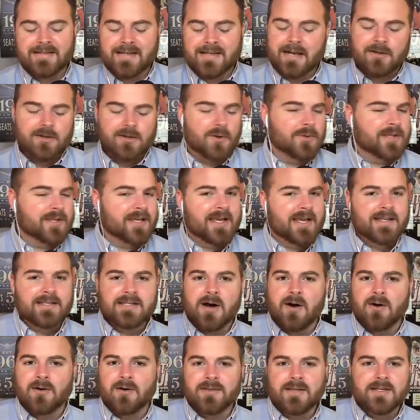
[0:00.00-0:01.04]
I don't know what the kids
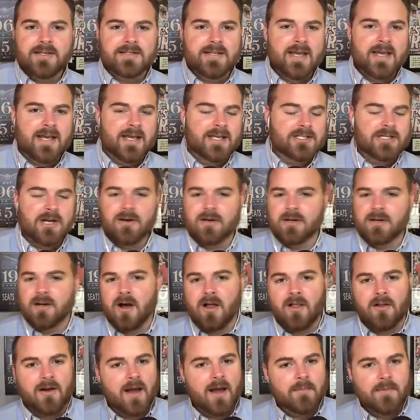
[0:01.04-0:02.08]
call it these days. Y'all can
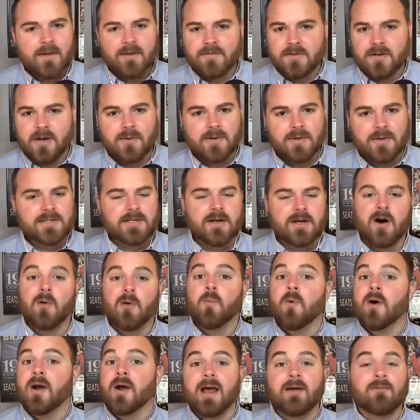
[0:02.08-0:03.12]
holler at me if you know what it's called.
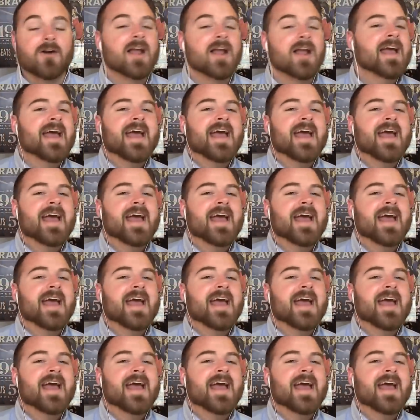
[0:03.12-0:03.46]
Whatever.